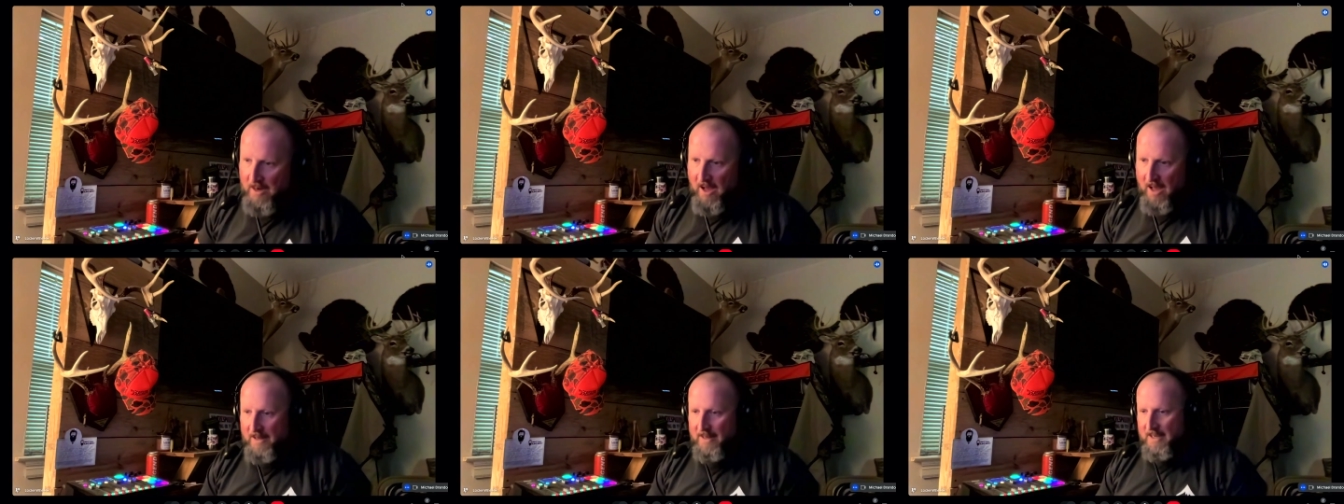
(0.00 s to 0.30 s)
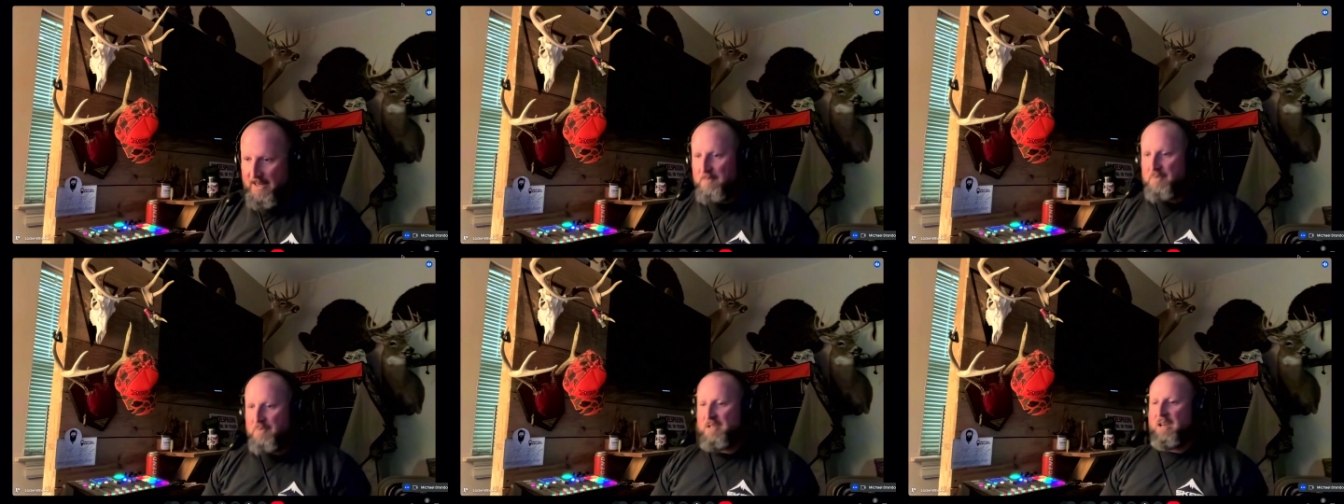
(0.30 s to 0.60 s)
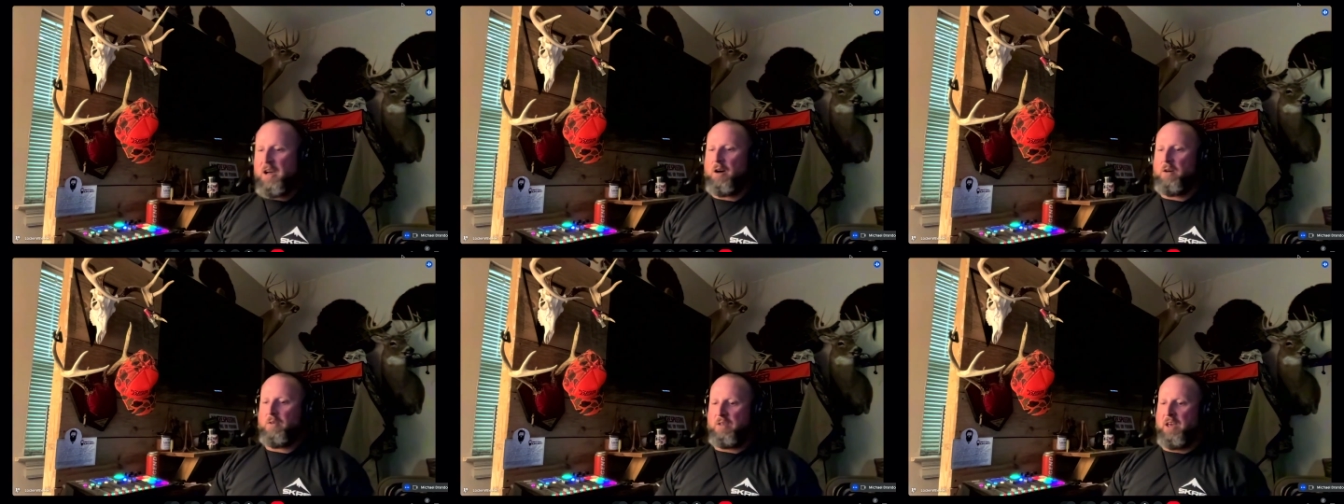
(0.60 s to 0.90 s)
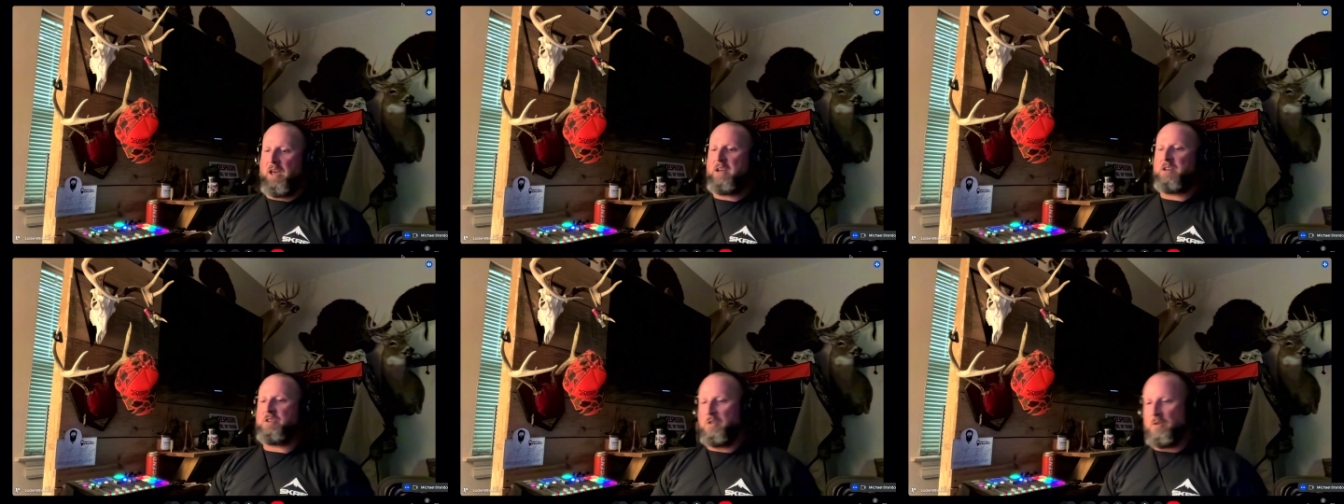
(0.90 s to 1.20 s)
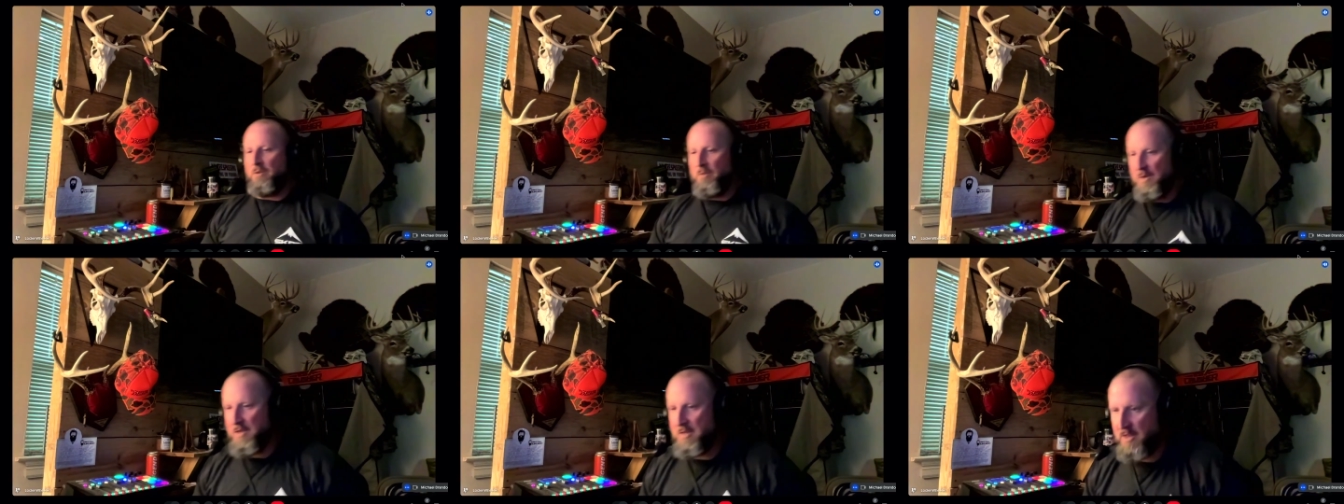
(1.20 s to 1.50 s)
not deep South
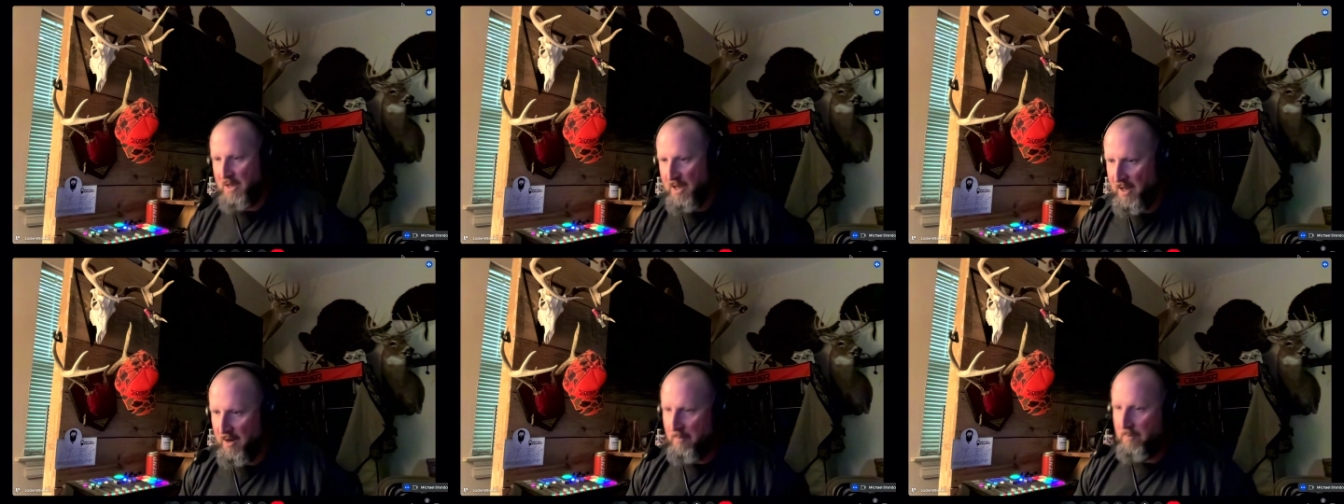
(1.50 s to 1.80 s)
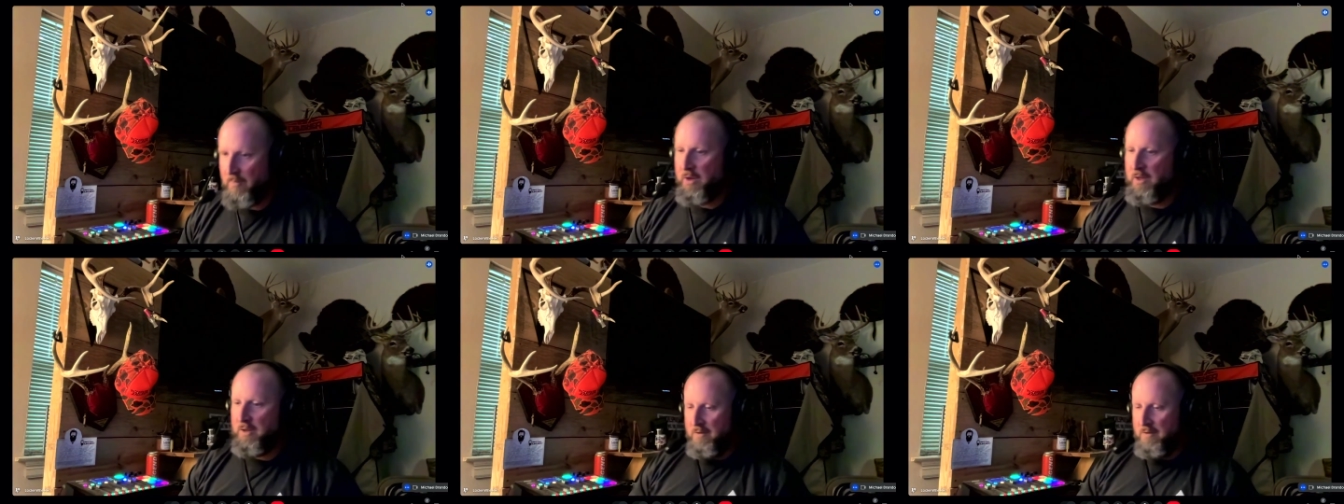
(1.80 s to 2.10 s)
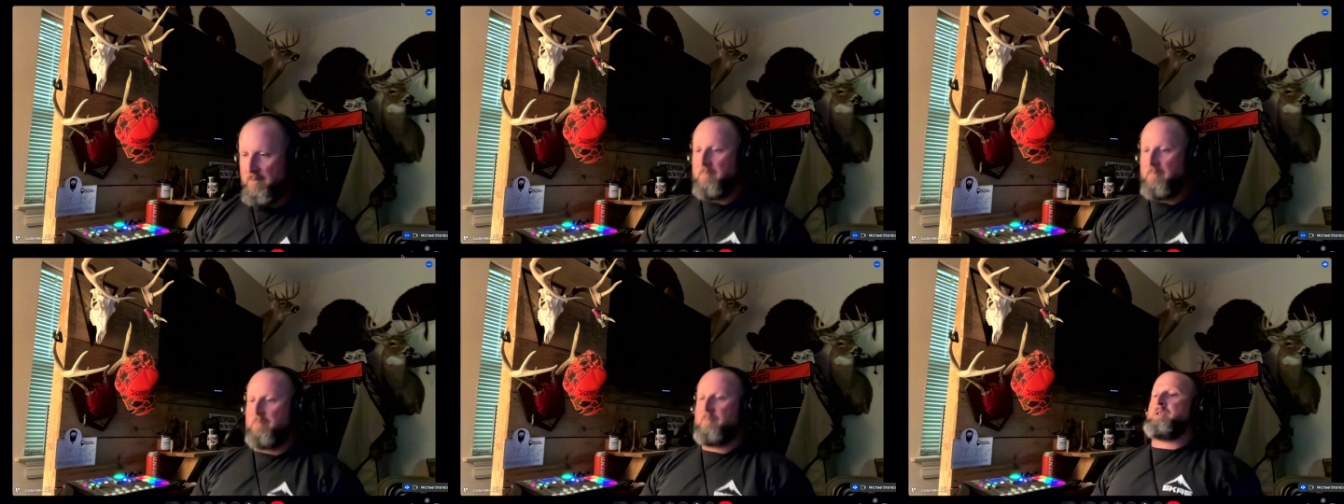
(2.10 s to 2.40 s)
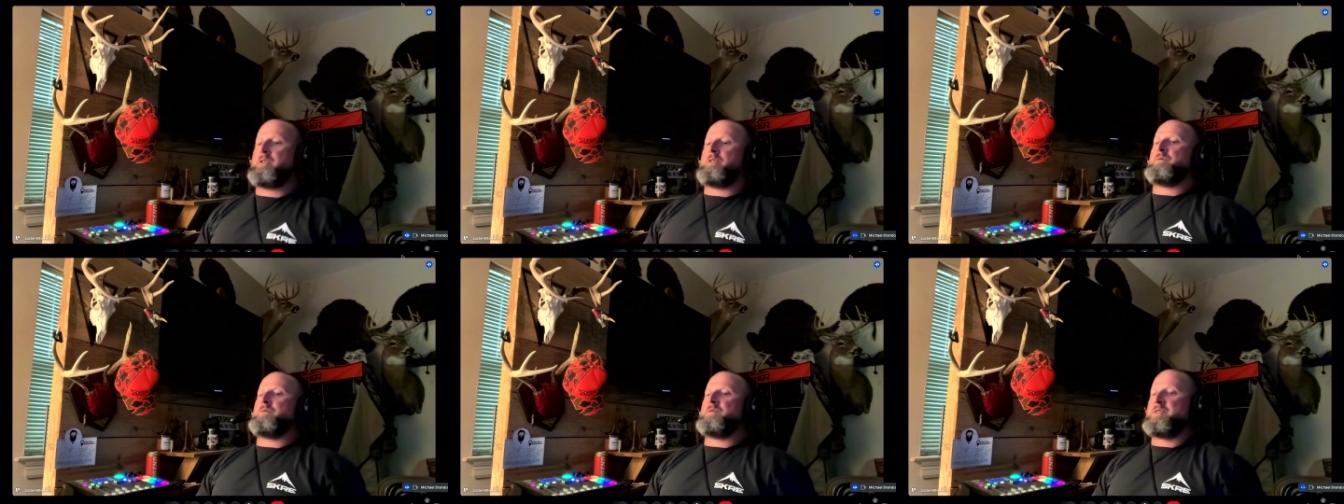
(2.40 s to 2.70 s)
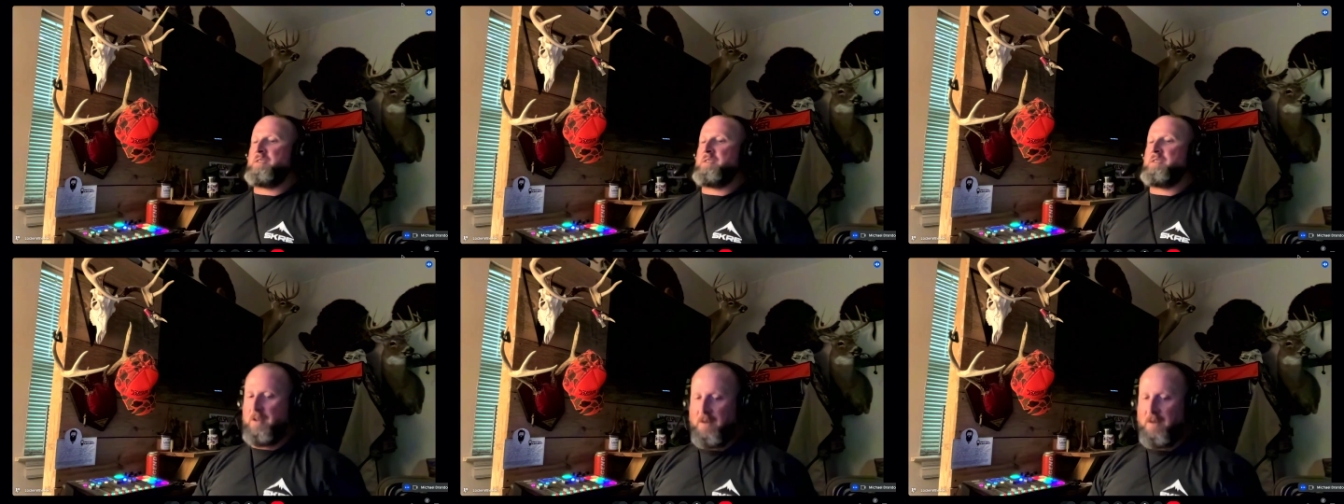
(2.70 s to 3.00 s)
Cajun Louisiana, but
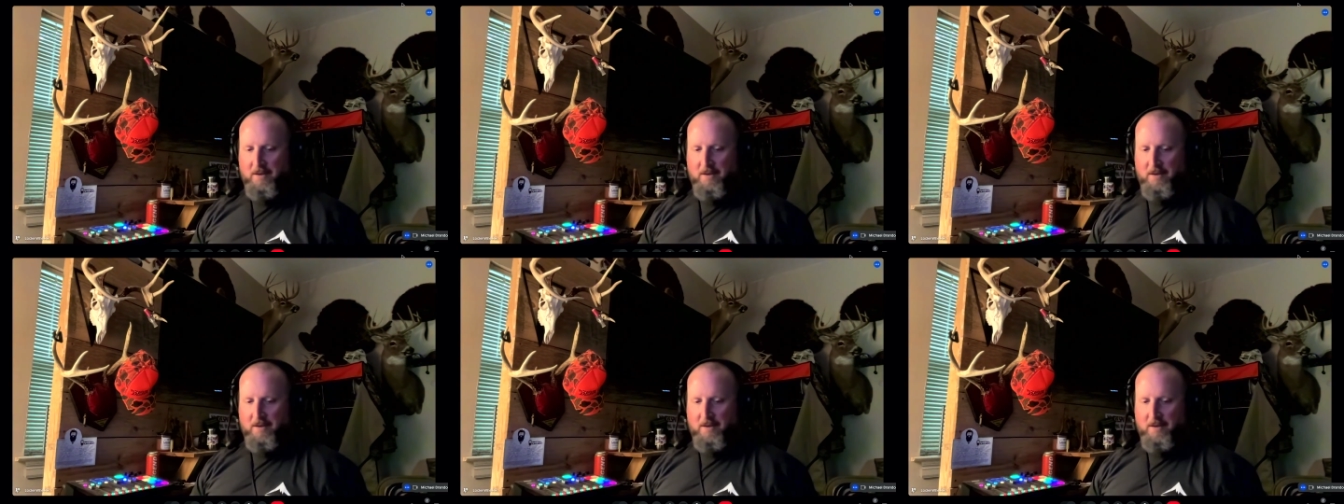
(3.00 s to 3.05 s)
Louisiana.